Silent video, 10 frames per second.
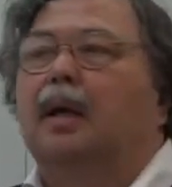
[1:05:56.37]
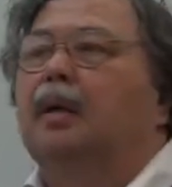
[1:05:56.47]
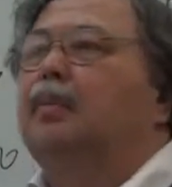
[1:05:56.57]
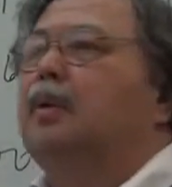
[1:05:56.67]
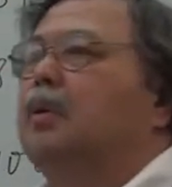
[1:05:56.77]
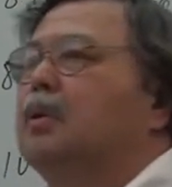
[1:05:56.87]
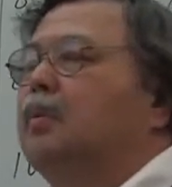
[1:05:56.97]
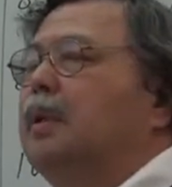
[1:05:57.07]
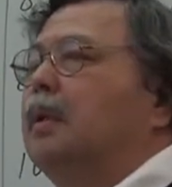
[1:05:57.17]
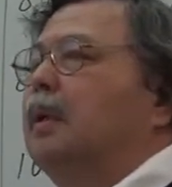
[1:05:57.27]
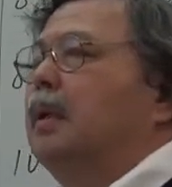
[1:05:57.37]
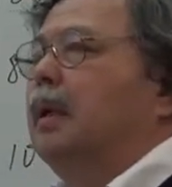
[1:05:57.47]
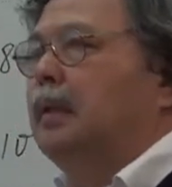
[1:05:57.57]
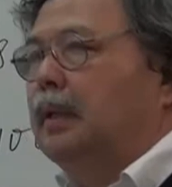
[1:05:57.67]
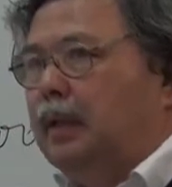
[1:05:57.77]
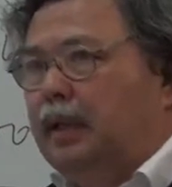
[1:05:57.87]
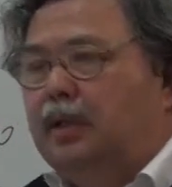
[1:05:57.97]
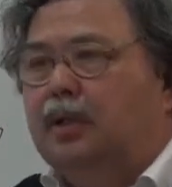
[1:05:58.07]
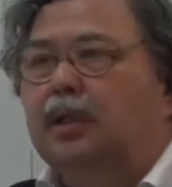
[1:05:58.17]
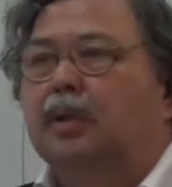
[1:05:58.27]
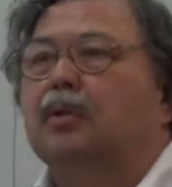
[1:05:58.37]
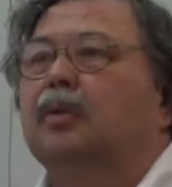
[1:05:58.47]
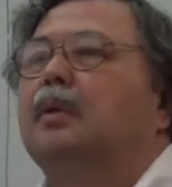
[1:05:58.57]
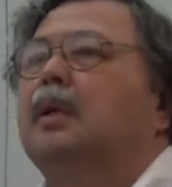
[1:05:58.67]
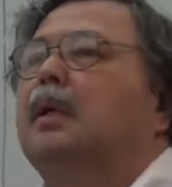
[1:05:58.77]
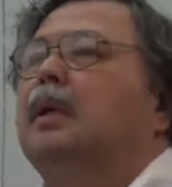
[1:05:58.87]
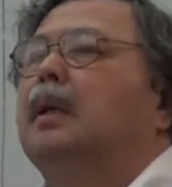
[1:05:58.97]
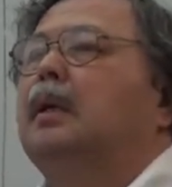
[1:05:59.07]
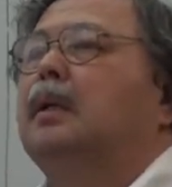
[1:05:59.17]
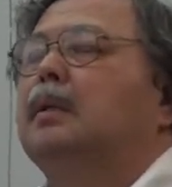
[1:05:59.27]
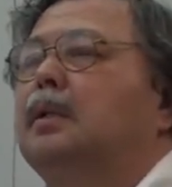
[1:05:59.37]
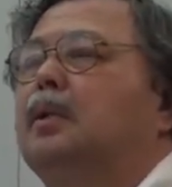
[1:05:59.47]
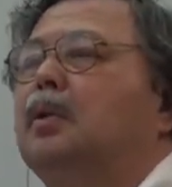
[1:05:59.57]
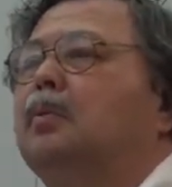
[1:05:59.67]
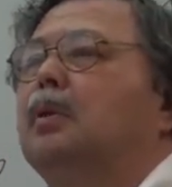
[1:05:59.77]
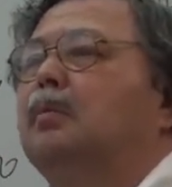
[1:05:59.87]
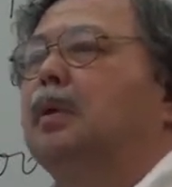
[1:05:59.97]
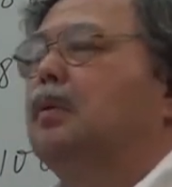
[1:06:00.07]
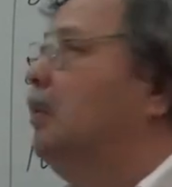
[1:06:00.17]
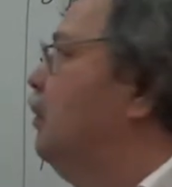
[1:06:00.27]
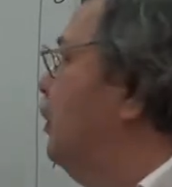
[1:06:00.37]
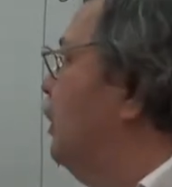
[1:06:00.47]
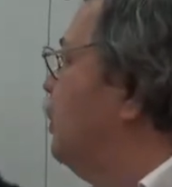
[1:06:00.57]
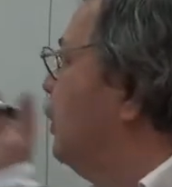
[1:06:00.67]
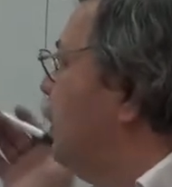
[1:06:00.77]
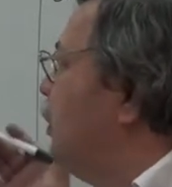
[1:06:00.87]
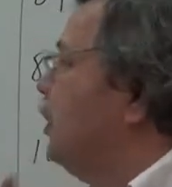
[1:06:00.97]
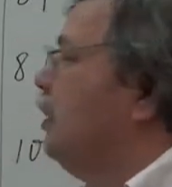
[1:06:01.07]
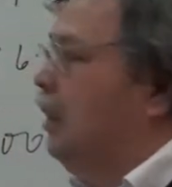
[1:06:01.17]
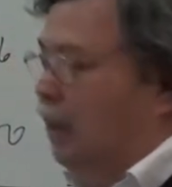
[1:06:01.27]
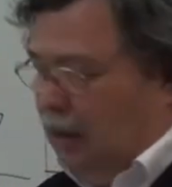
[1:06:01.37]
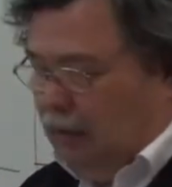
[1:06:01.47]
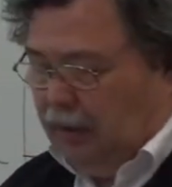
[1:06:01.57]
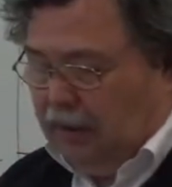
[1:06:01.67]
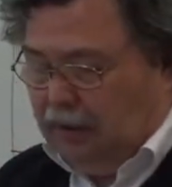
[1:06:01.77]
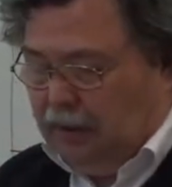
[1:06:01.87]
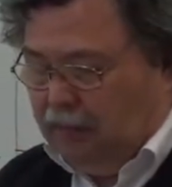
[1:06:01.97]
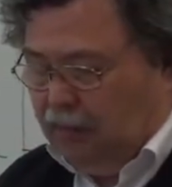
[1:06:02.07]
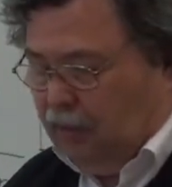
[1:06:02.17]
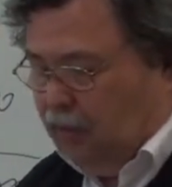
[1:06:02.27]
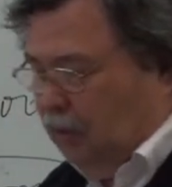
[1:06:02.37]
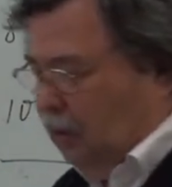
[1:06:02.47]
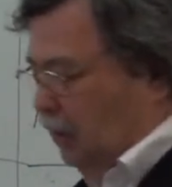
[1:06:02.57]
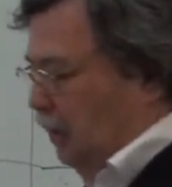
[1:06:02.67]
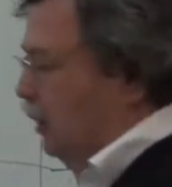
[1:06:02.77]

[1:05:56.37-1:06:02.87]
And because we under h0, it is assumed to be good for each region, we can compute